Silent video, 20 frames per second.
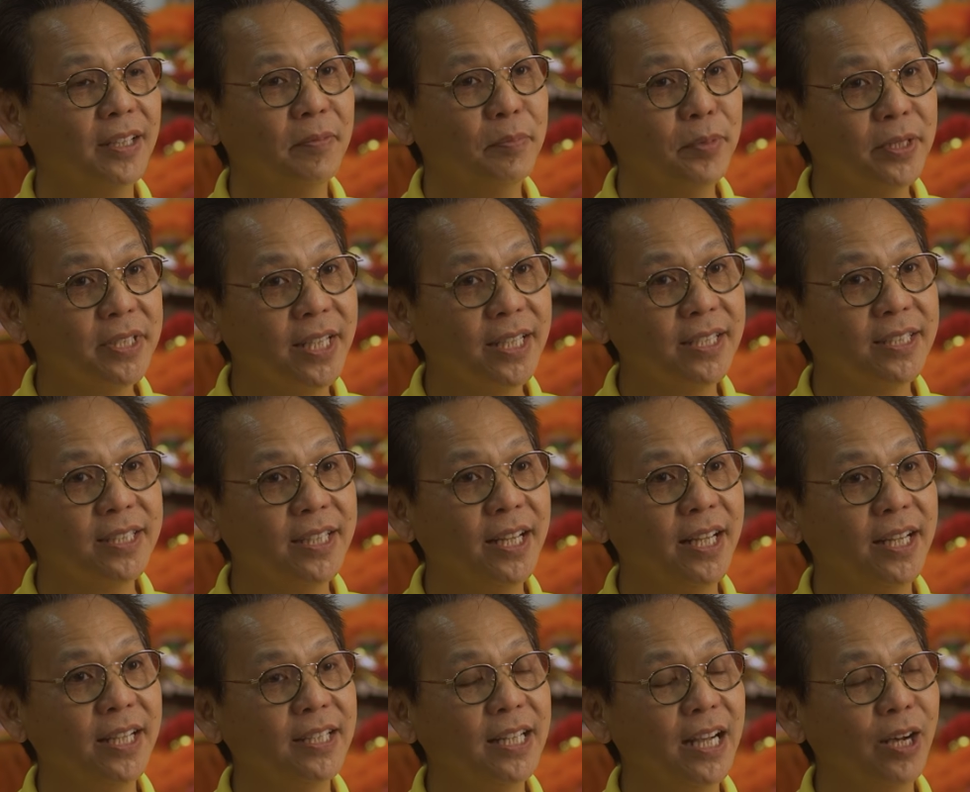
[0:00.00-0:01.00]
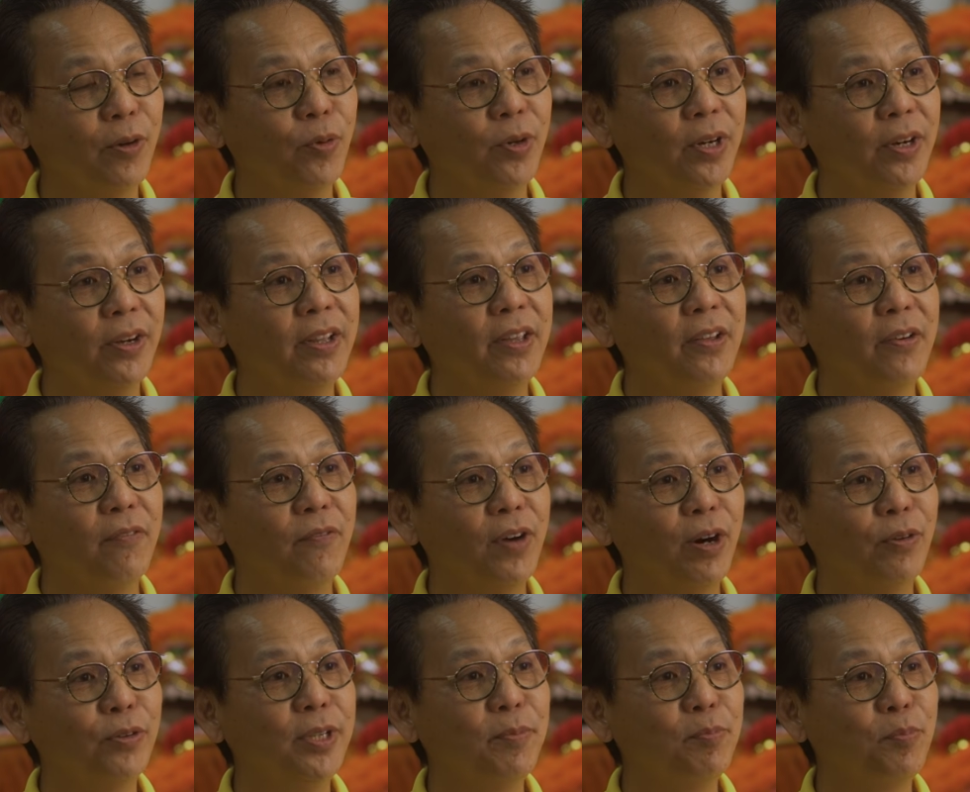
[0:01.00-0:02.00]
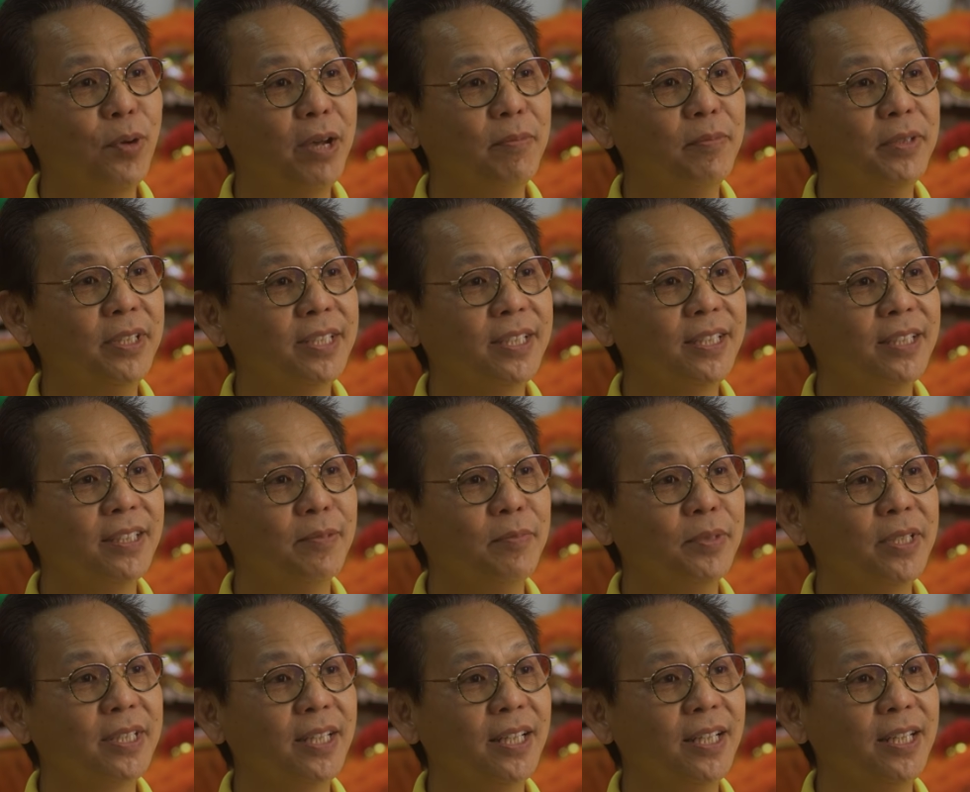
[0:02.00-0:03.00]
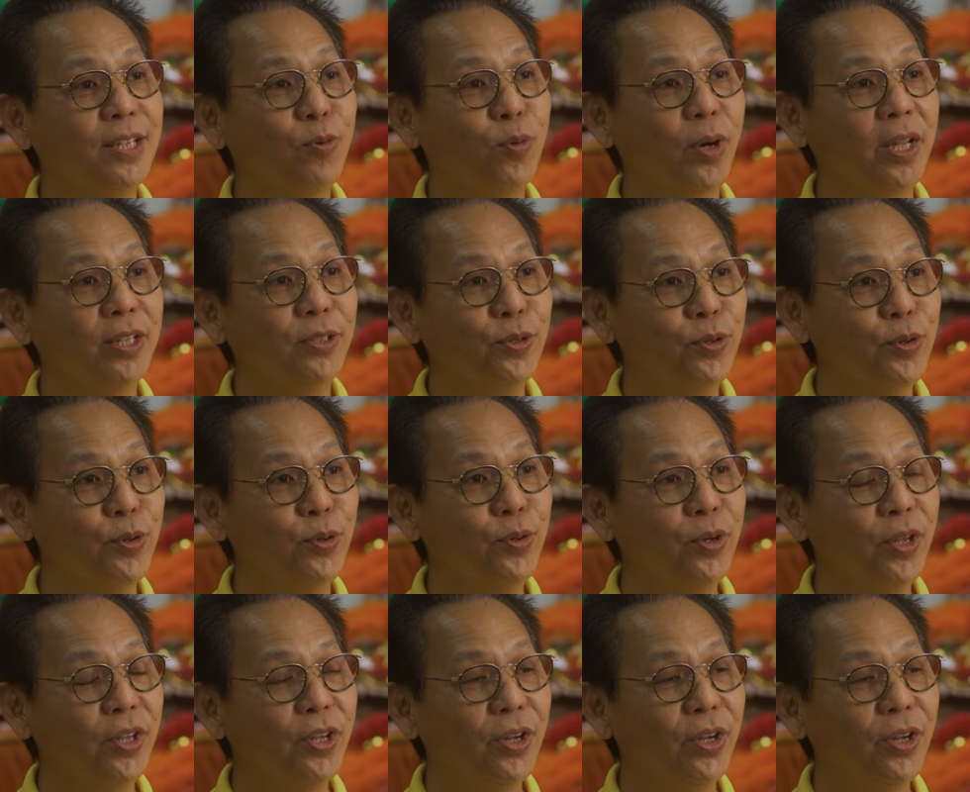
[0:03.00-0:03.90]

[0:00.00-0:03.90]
Besides that, our founding Prime Minister, Mr. Lee Kuan Yew,